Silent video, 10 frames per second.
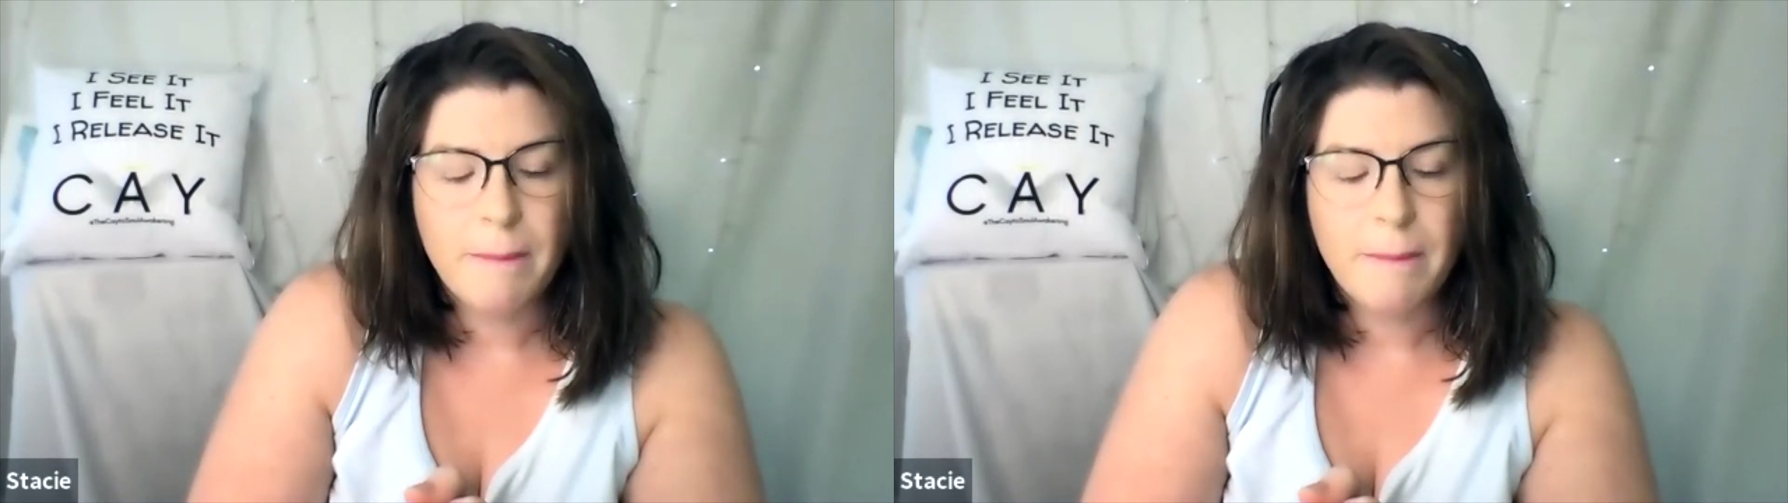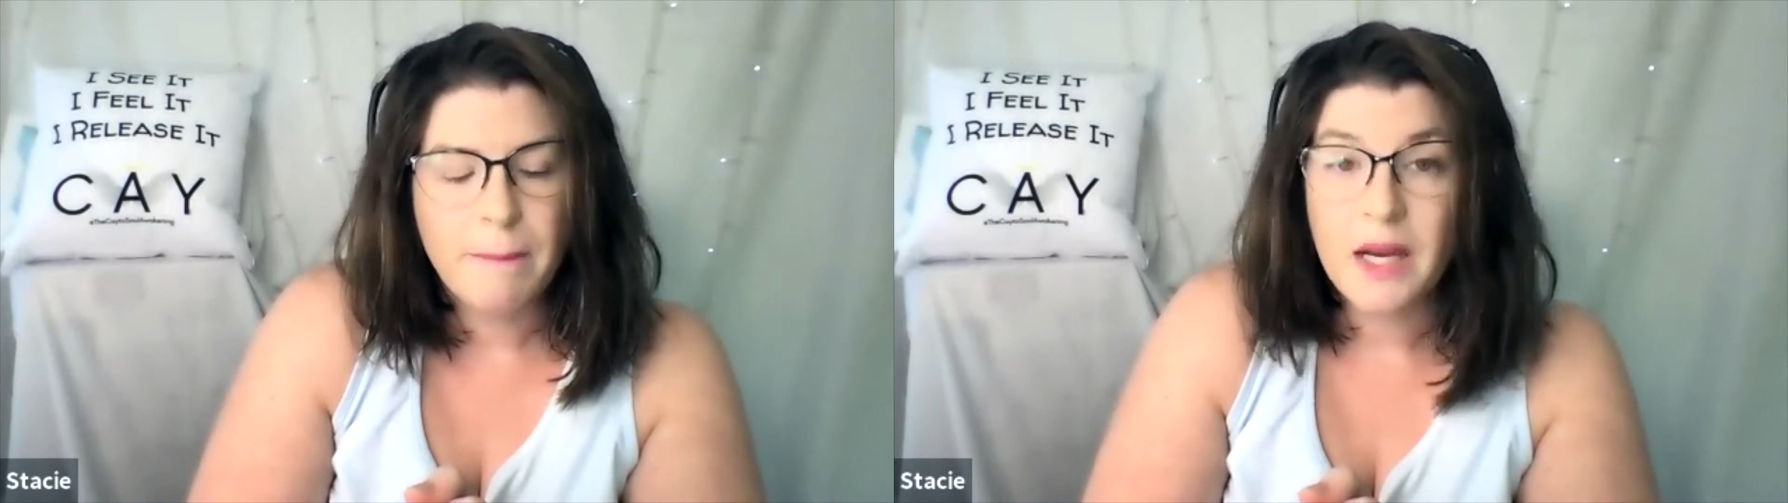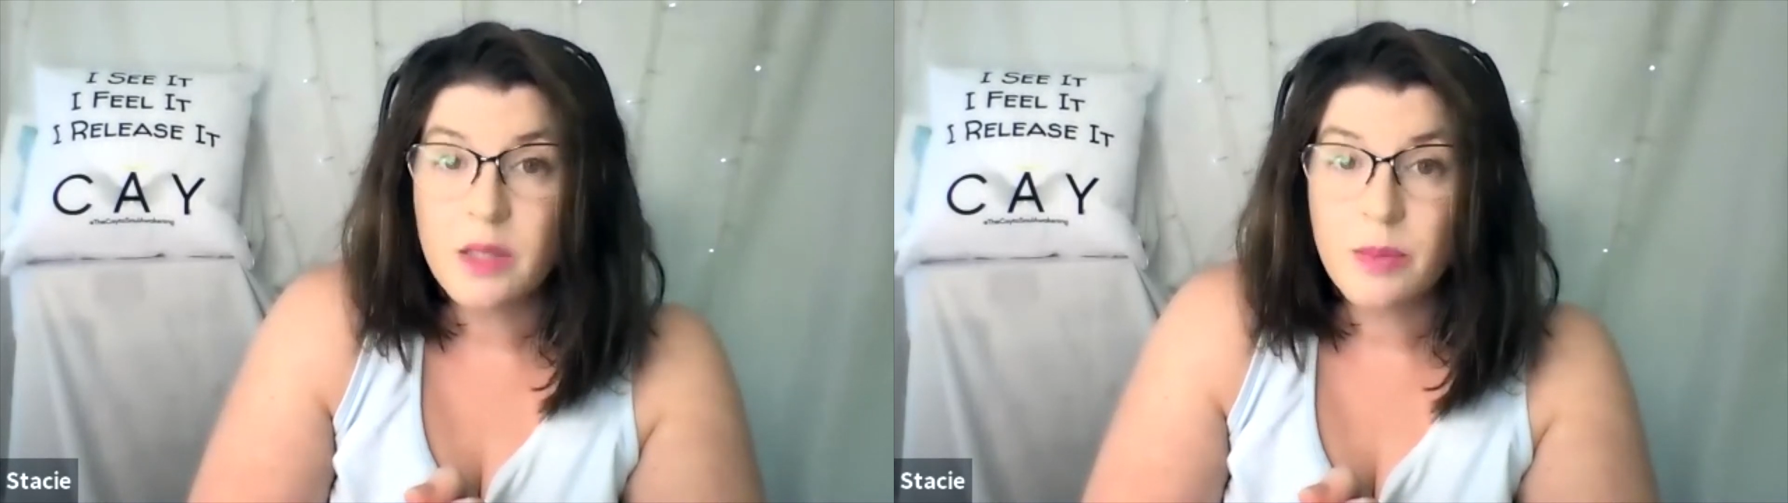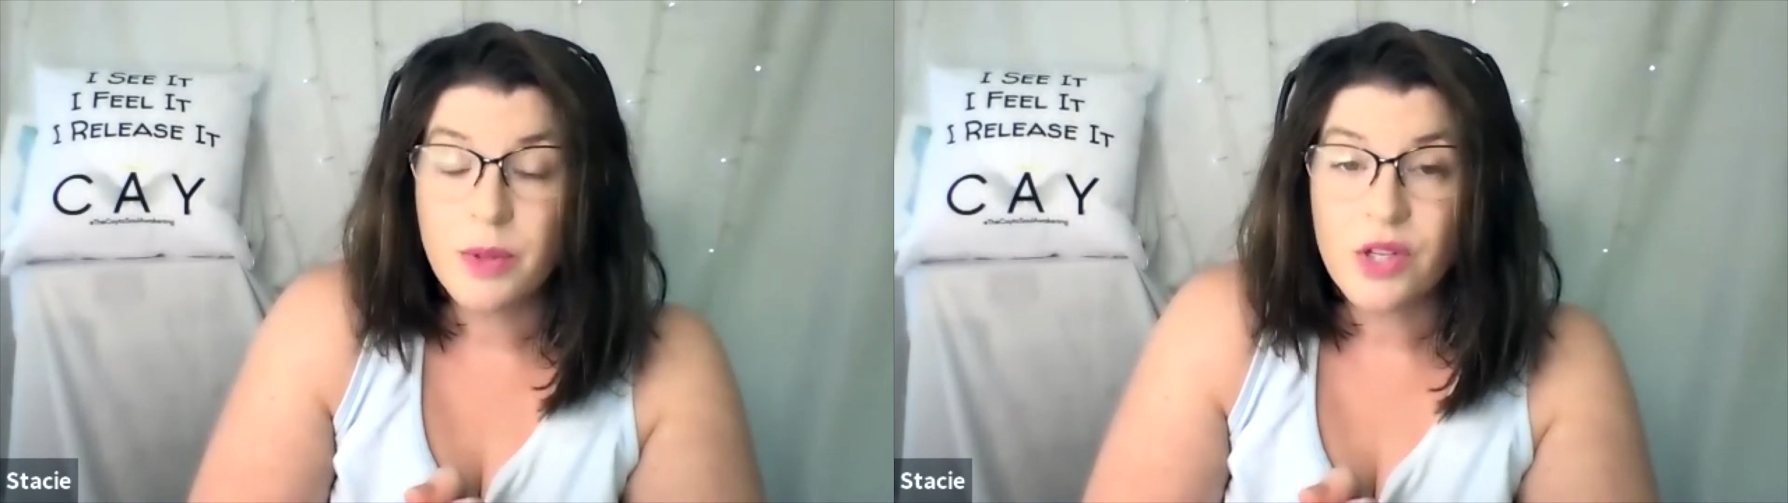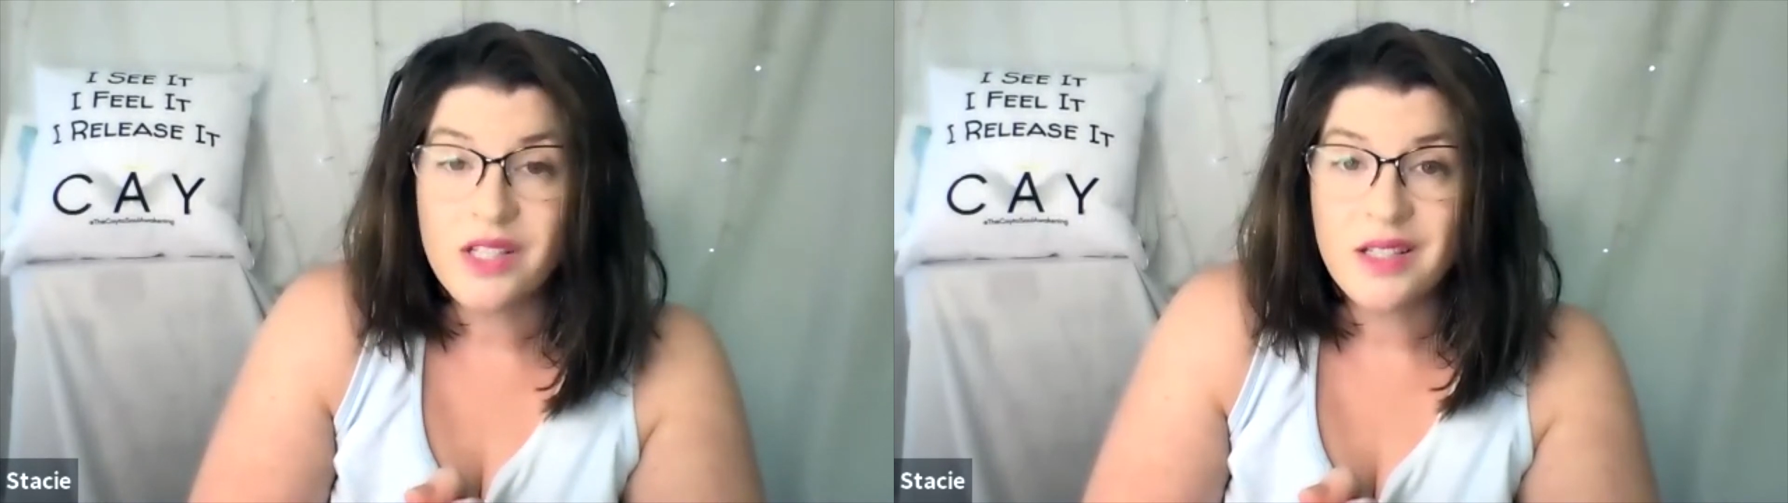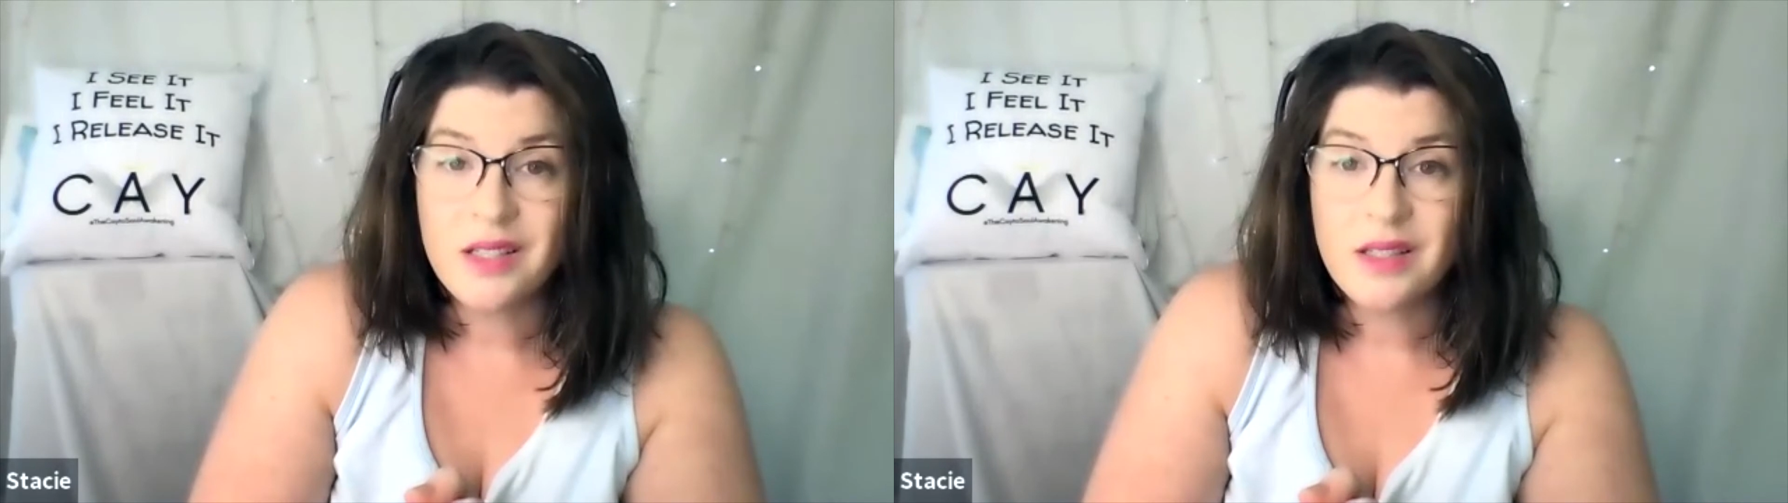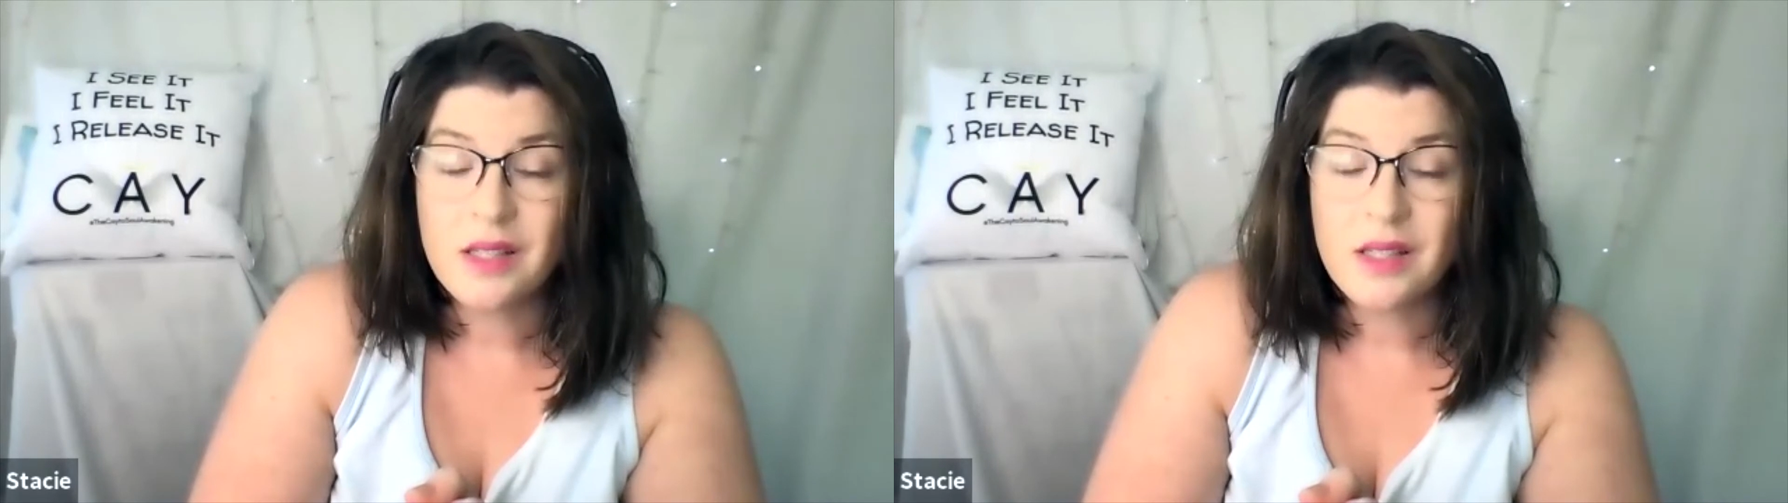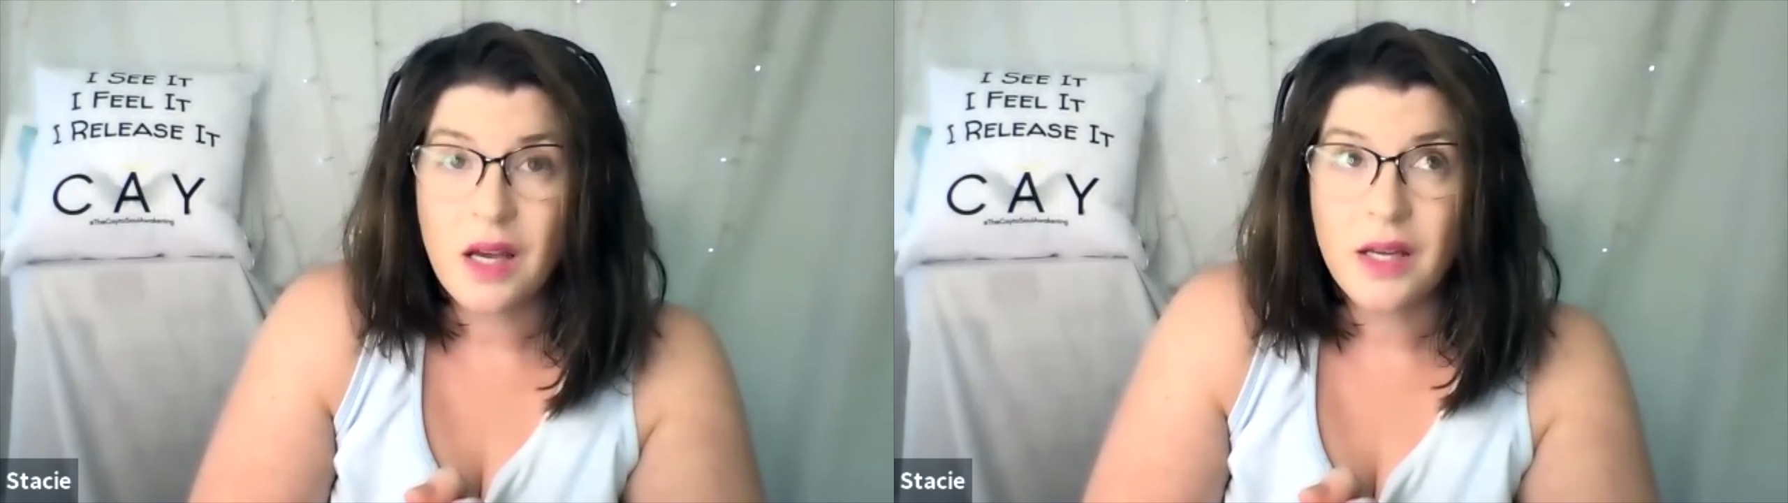experiences.